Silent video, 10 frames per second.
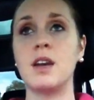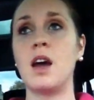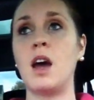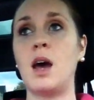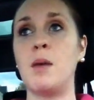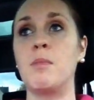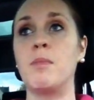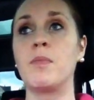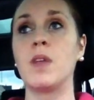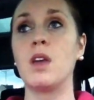
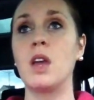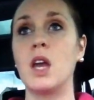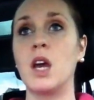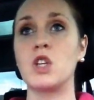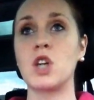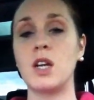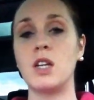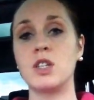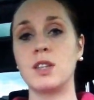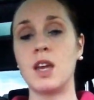Um, try to
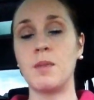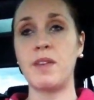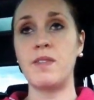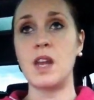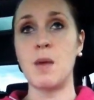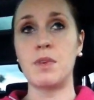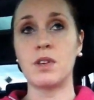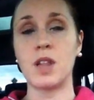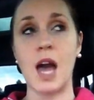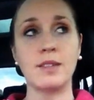just kick my feet up and
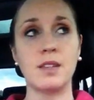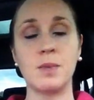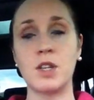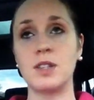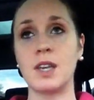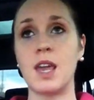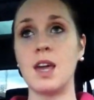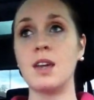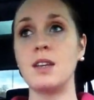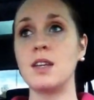relax as much as I
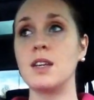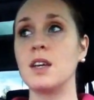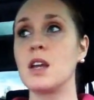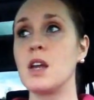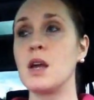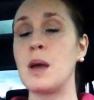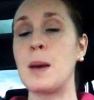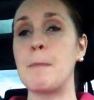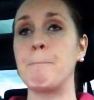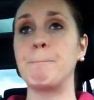can.
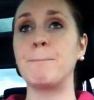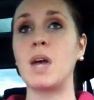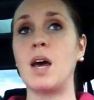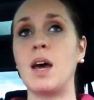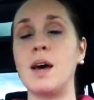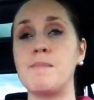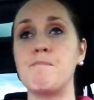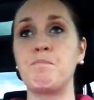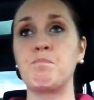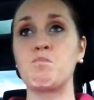Um,